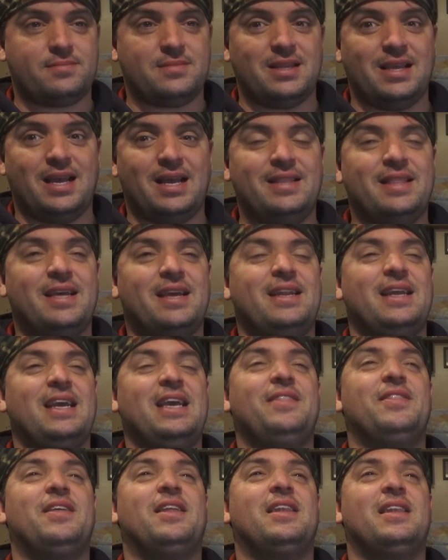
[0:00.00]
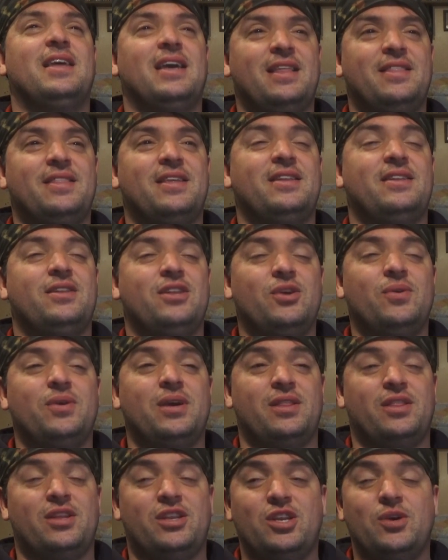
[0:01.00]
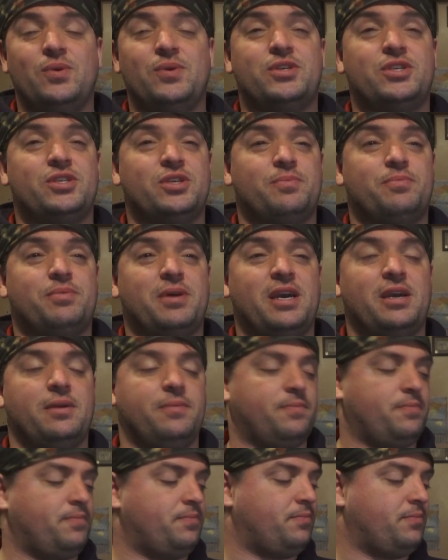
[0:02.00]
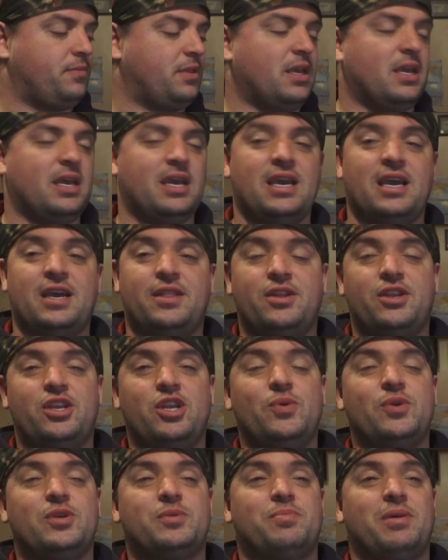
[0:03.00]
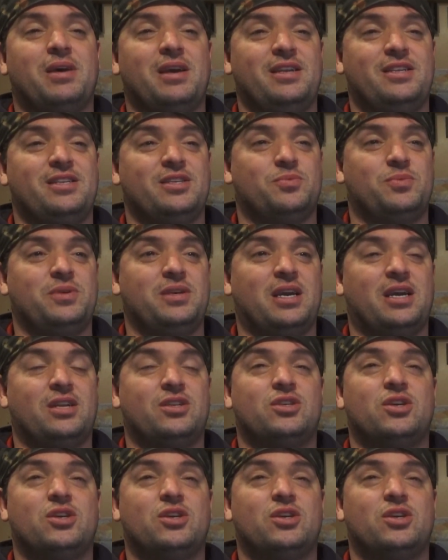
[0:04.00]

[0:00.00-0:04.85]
and then in the newest in the newest pages, we had